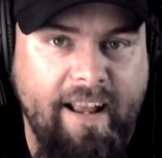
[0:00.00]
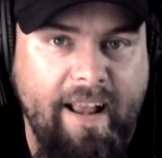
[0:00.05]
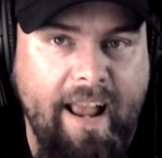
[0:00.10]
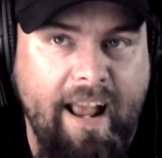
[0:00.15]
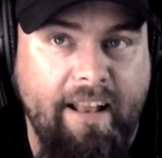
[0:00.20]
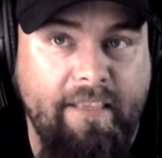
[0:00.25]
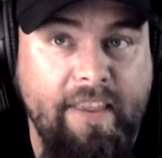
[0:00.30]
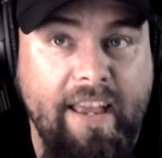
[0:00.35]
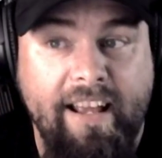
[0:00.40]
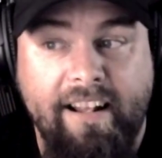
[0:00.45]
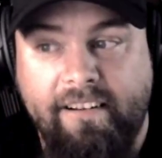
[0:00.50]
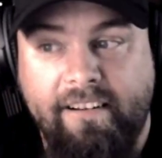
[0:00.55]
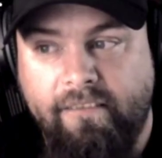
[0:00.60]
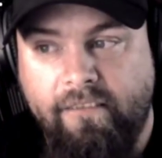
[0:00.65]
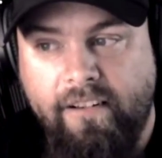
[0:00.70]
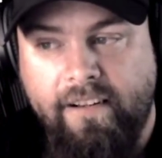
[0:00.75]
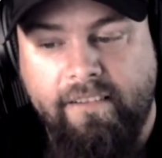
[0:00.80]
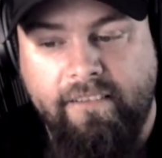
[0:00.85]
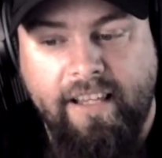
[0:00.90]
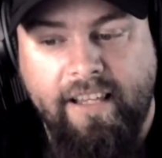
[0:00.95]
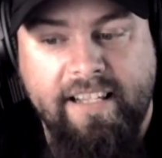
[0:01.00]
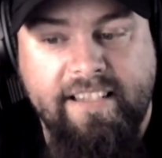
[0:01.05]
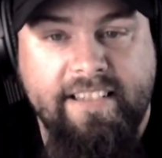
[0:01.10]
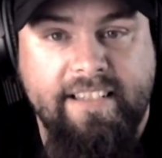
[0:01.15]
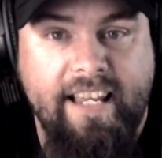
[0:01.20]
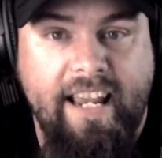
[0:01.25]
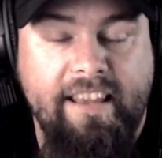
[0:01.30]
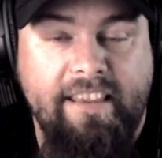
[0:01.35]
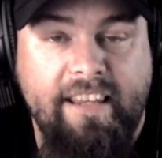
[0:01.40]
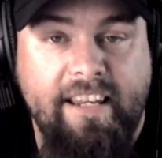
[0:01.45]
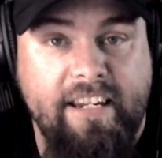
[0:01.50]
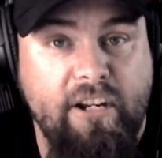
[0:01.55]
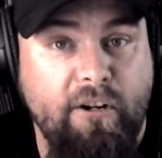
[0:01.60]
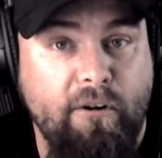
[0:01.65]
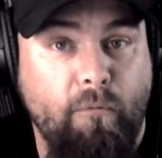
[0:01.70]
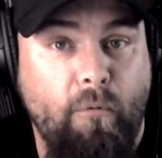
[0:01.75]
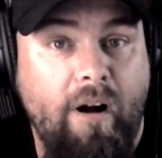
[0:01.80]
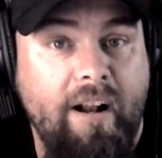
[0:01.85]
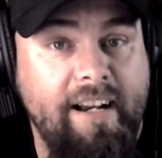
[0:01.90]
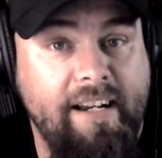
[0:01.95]
and then let's say that
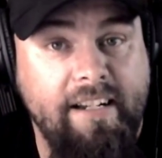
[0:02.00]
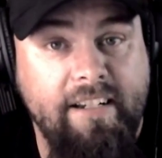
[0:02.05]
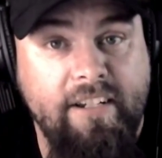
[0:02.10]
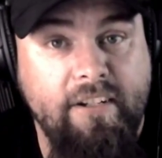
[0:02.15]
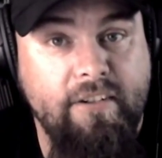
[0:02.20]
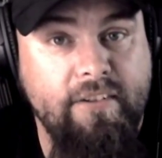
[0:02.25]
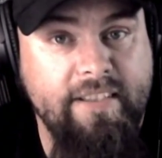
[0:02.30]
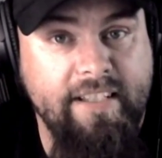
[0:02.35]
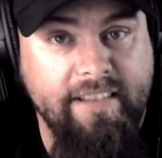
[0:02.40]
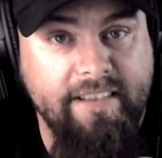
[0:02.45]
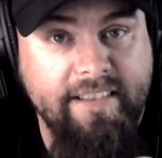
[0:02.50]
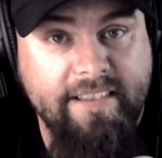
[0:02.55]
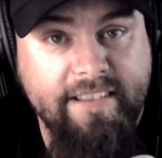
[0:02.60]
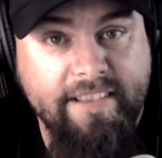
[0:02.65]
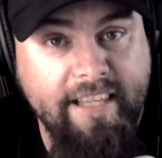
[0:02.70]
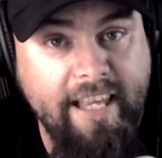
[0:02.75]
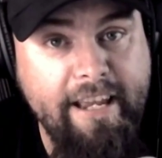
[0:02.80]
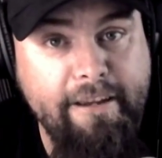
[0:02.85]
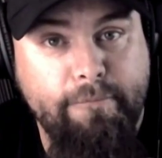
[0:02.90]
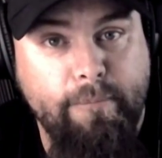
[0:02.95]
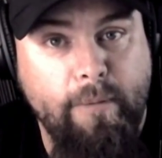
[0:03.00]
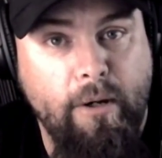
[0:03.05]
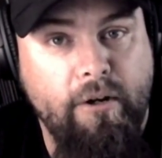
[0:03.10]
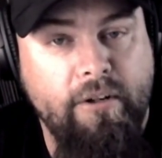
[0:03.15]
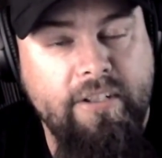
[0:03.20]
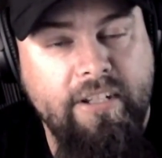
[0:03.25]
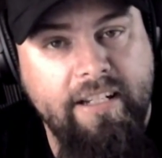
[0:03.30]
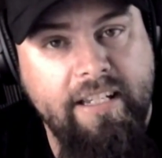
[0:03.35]
you're wanting to use it in slave mode,